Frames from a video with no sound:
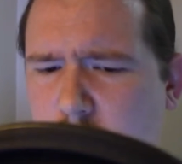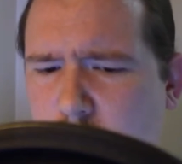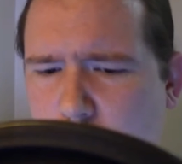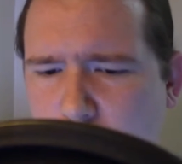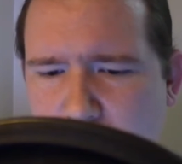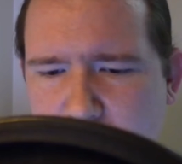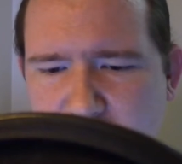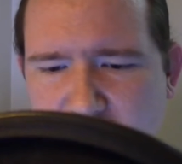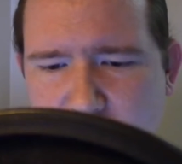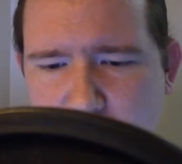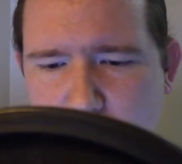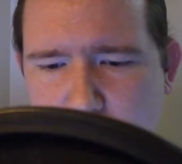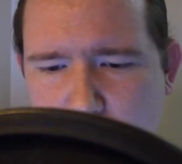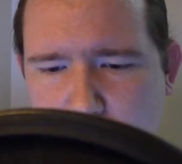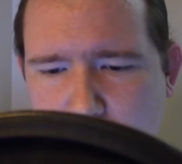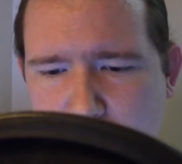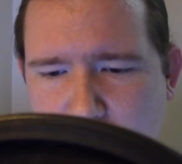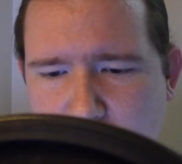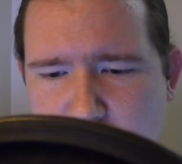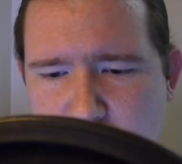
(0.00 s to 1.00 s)
remedy for
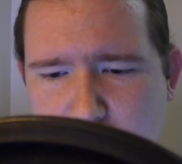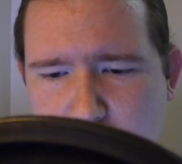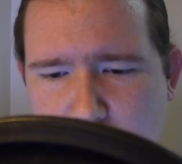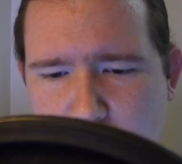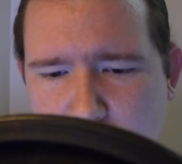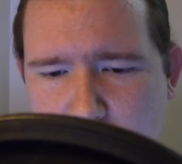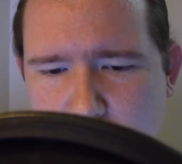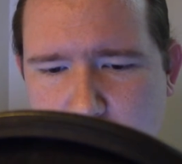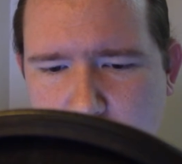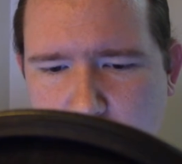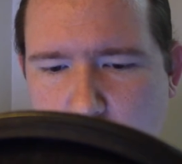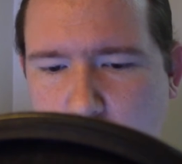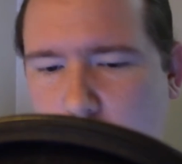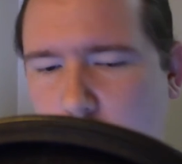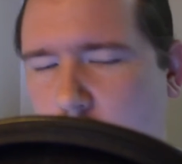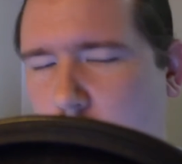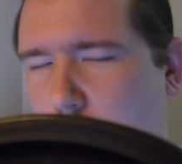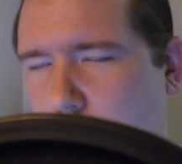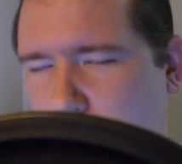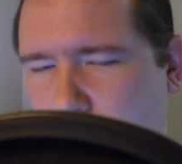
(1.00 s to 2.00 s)
writer's block,
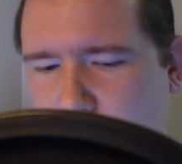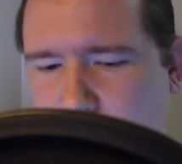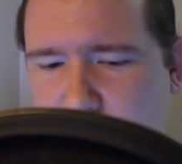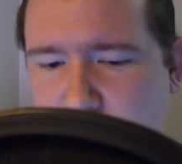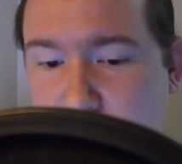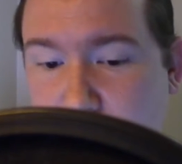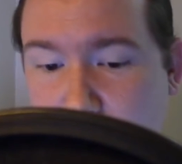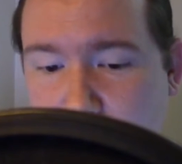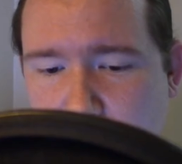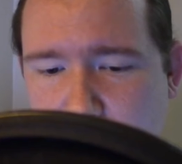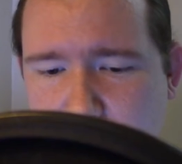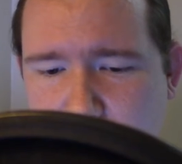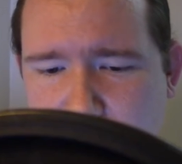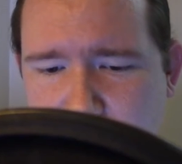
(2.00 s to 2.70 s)
or author's sphere if it